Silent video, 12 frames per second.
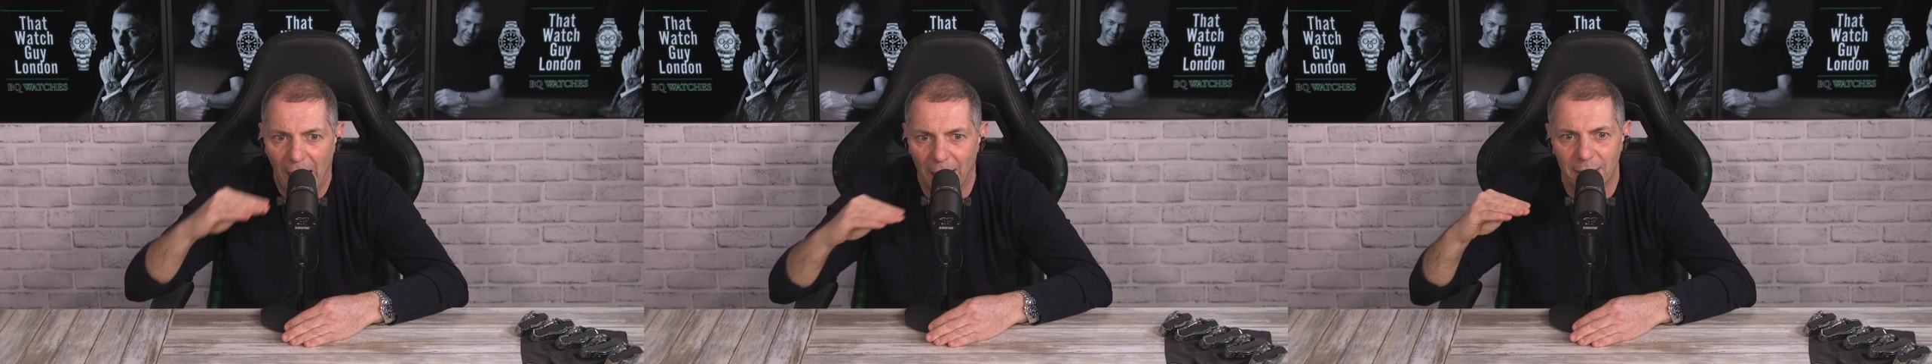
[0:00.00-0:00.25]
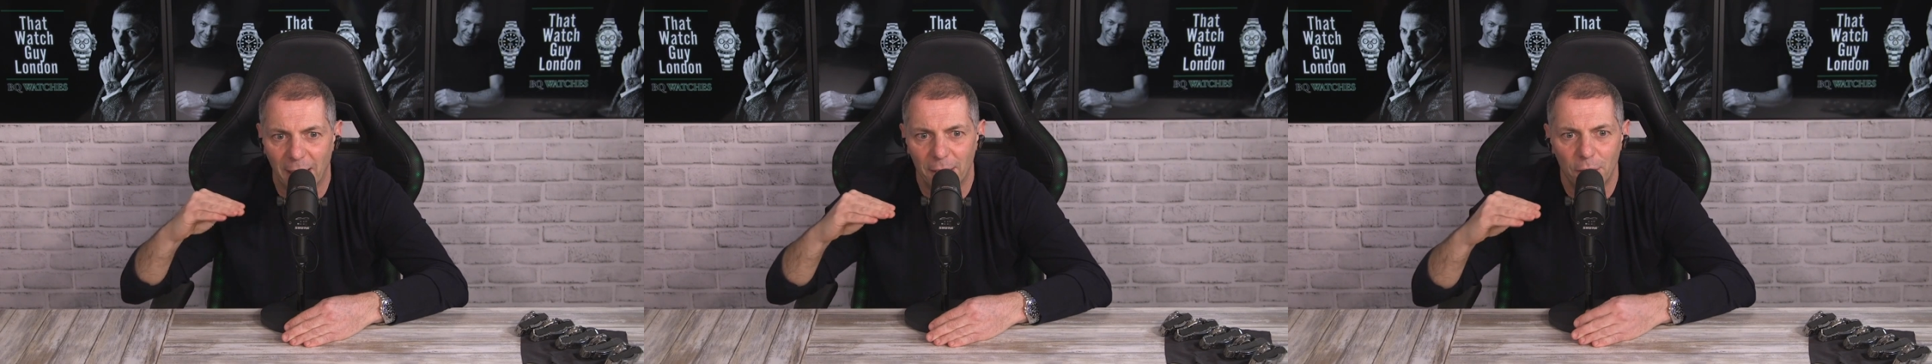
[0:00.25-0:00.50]

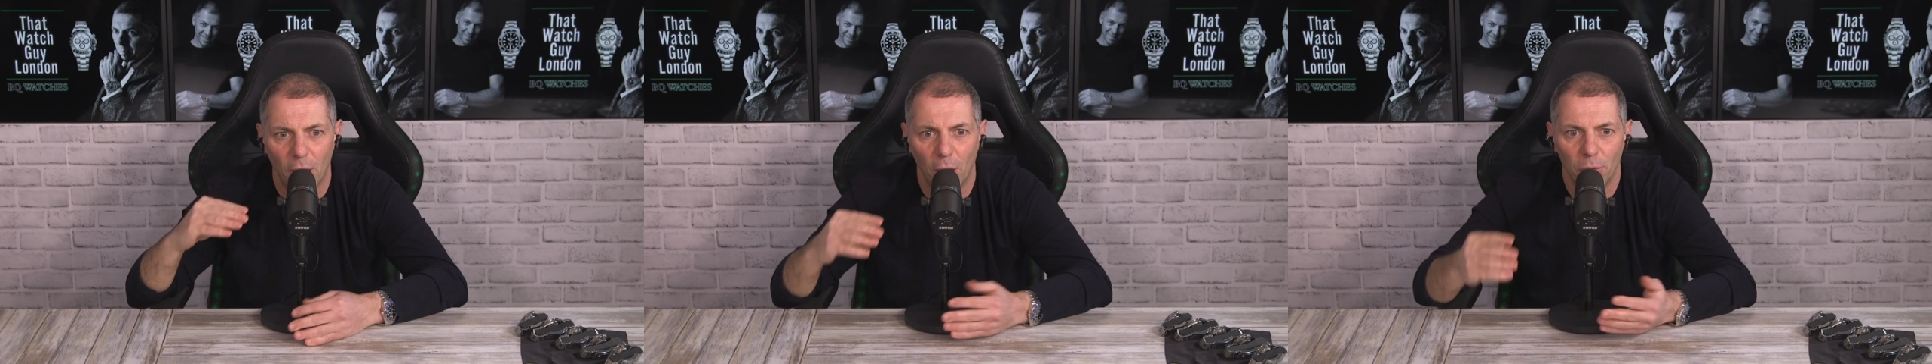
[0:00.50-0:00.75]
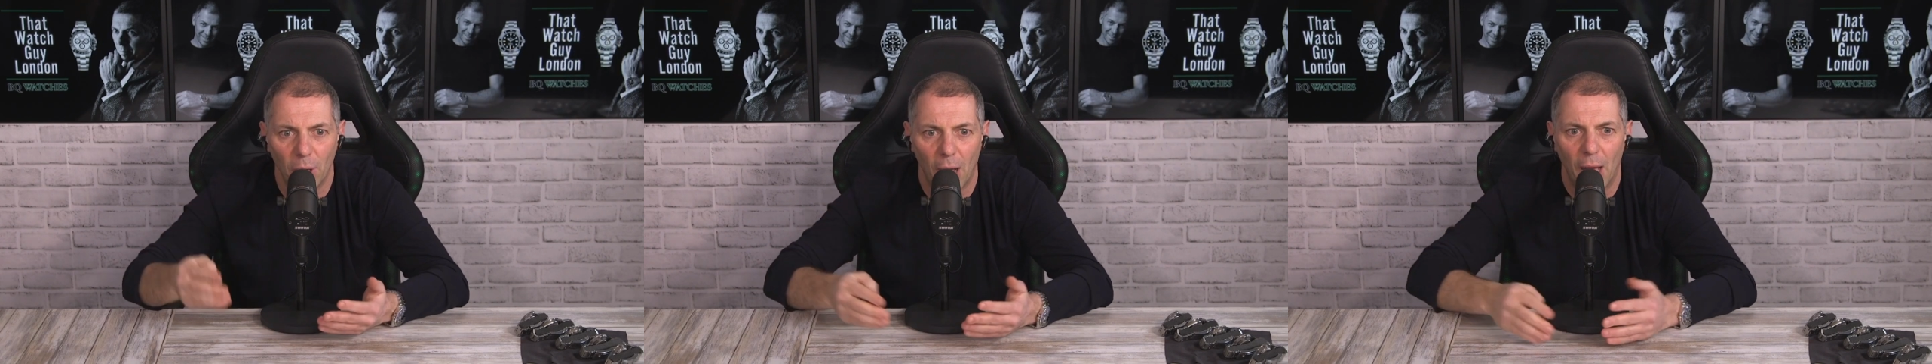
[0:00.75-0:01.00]
and
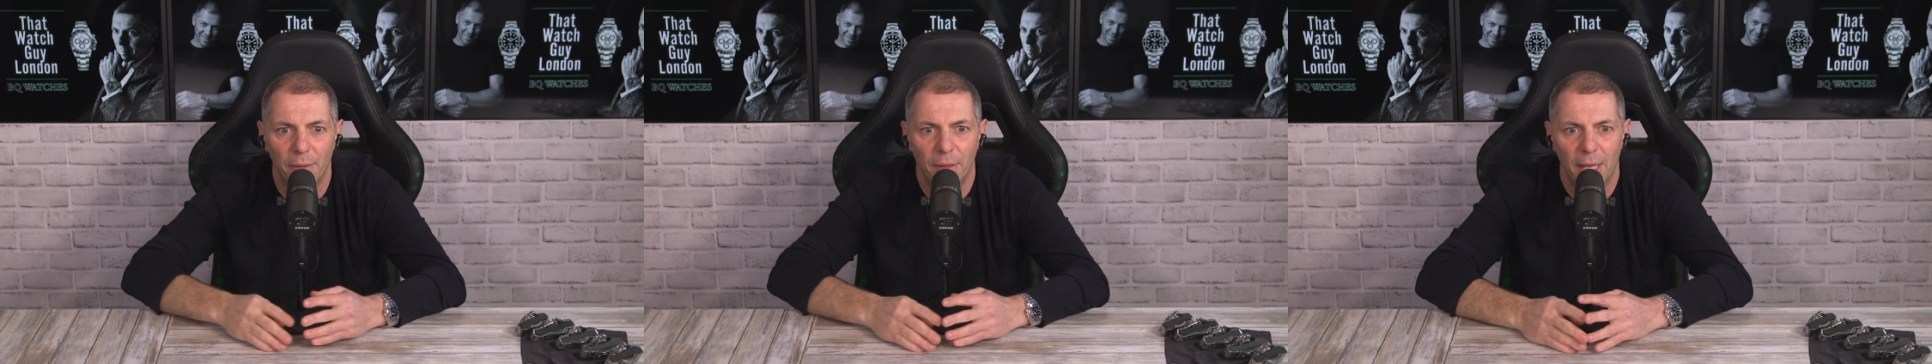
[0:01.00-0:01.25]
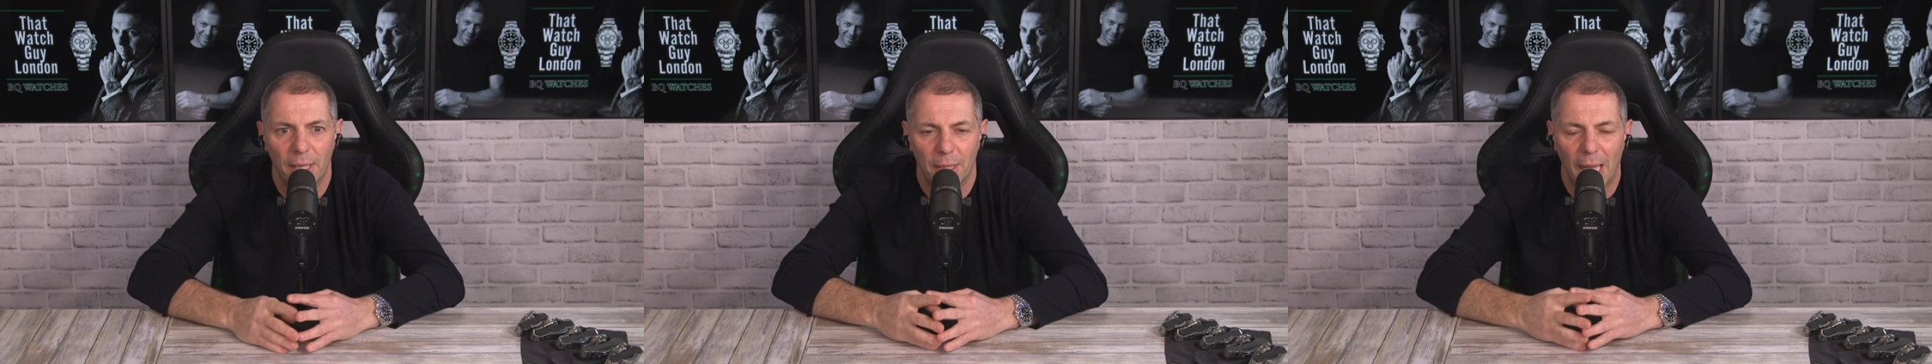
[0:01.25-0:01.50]
Daytona,
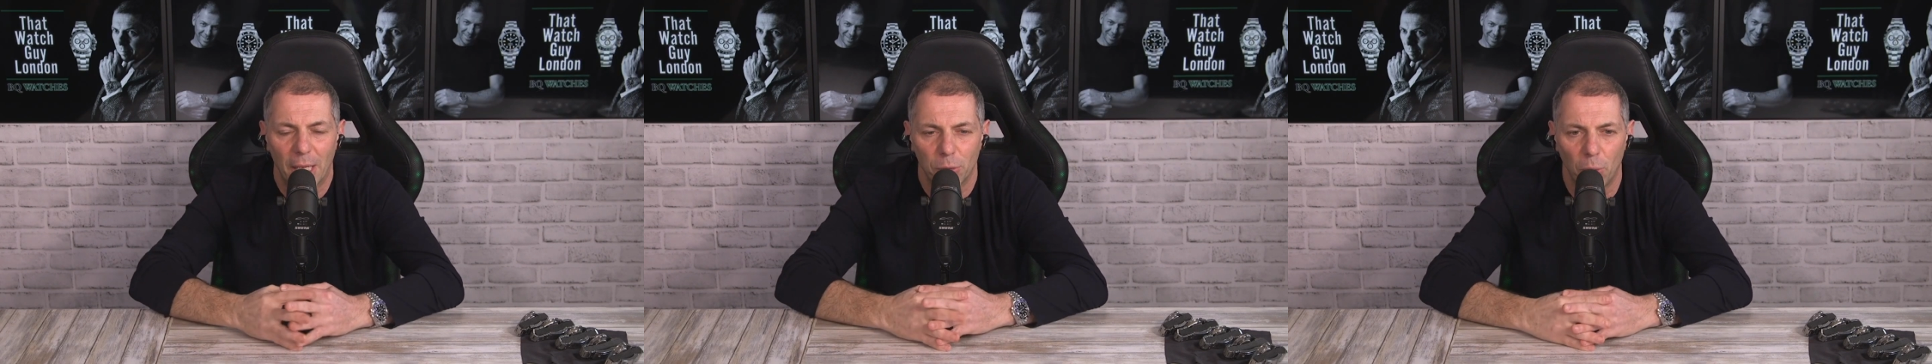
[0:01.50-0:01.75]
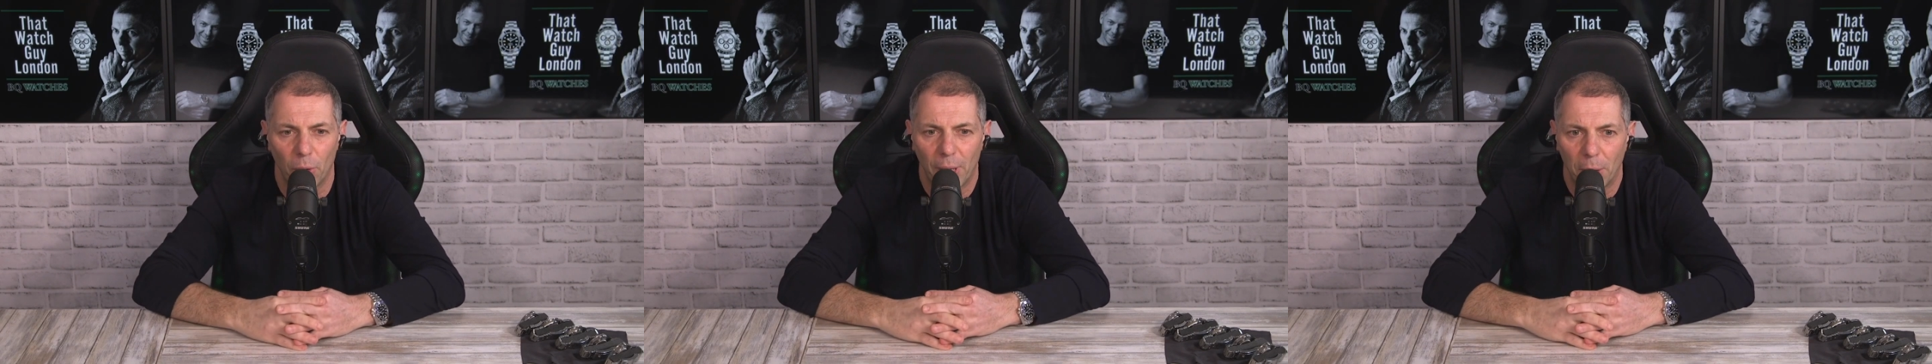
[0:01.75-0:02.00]
and
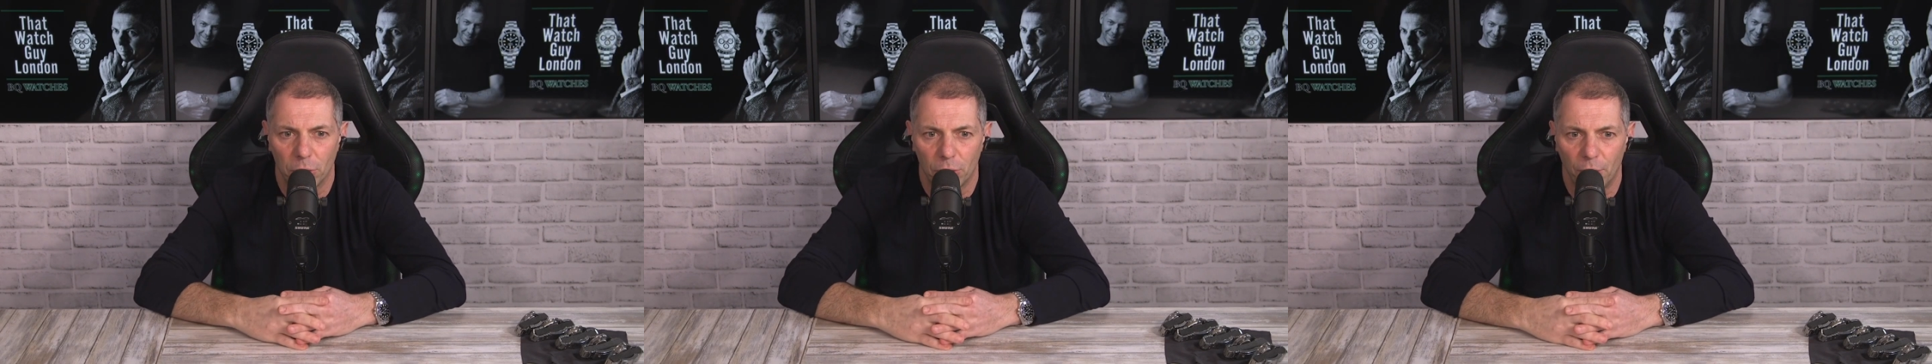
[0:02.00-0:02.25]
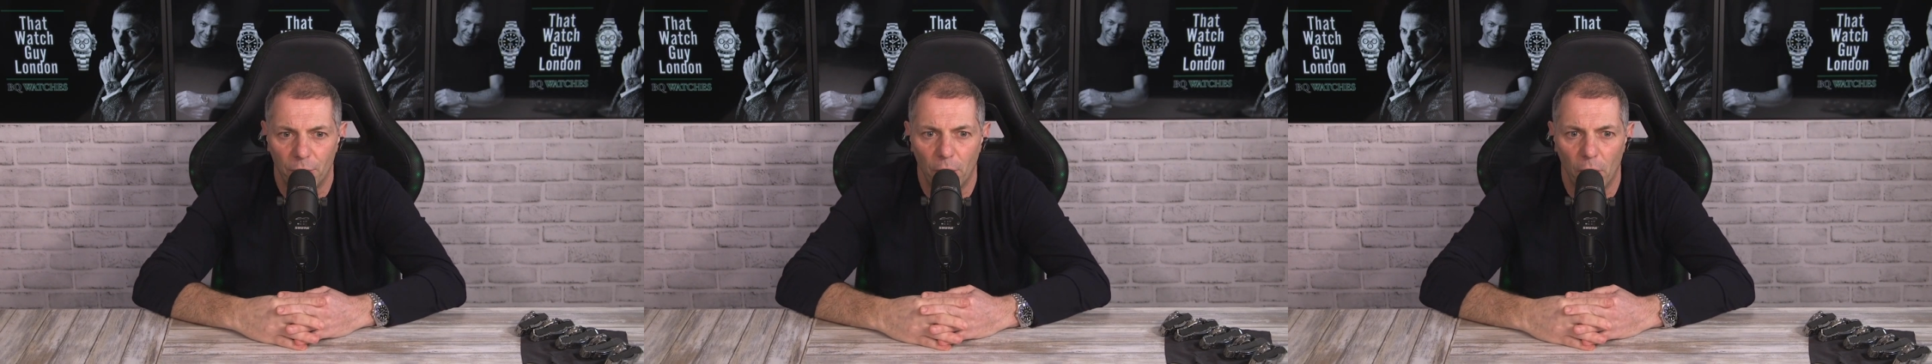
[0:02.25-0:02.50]
that's what that
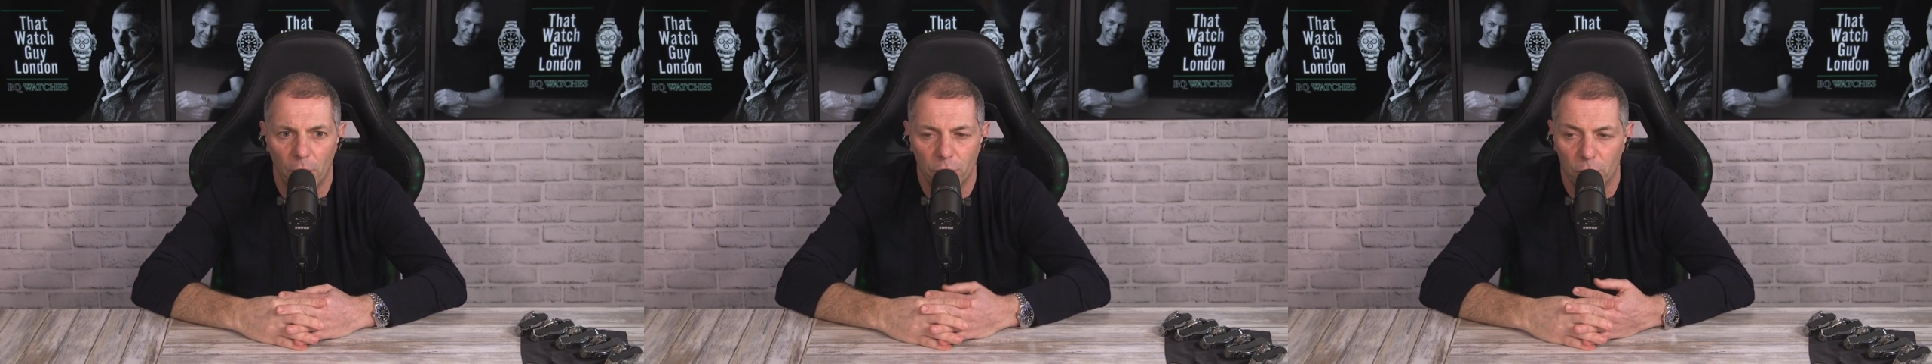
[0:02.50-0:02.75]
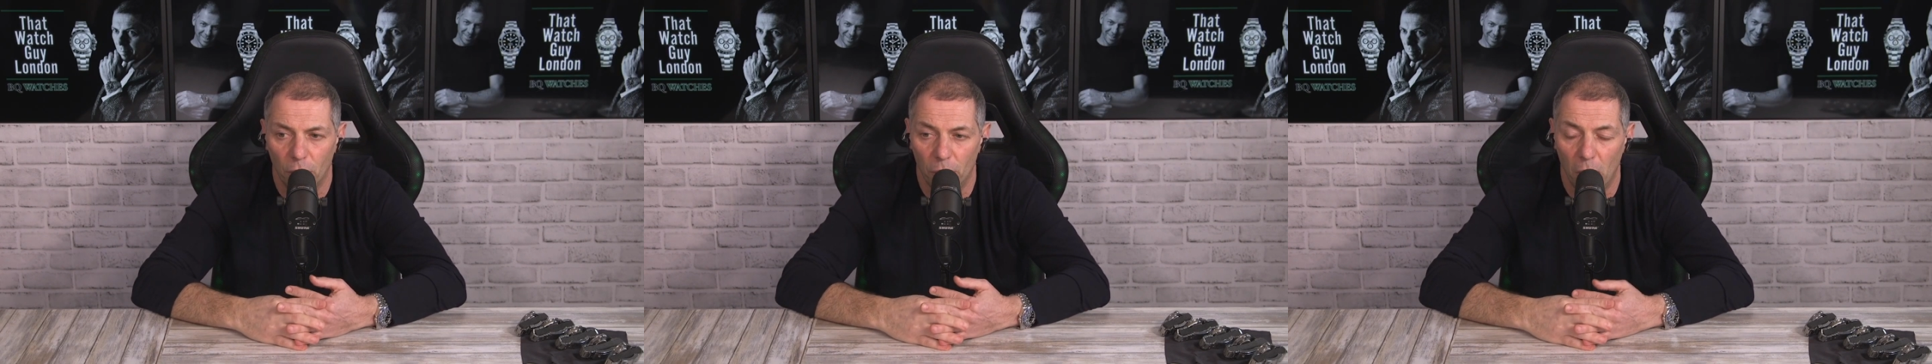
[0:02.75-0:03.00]
was referred
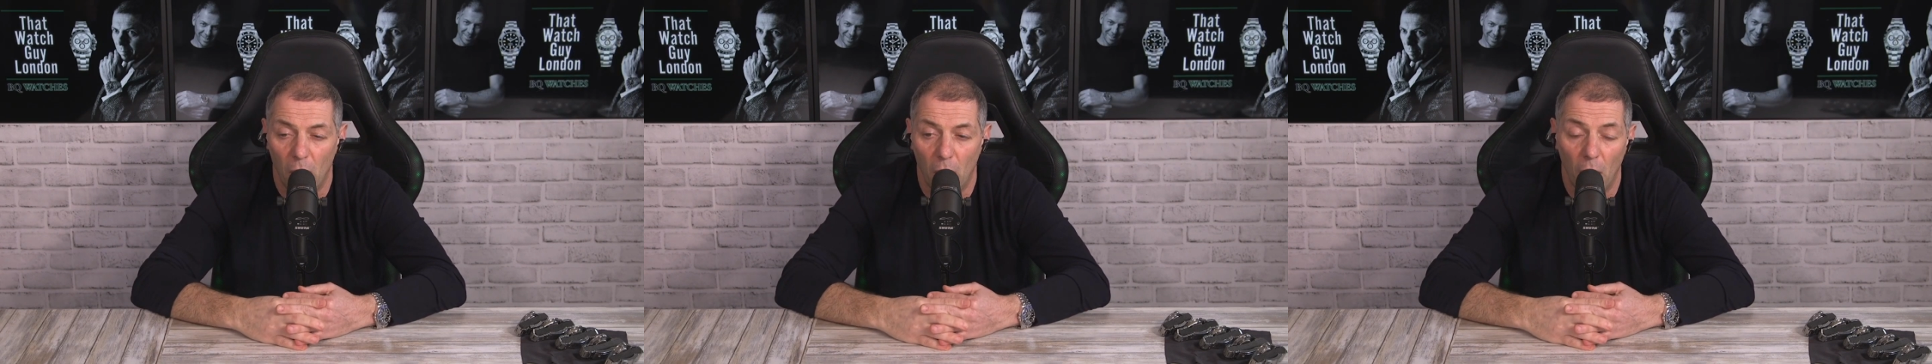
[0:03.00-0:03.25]
to.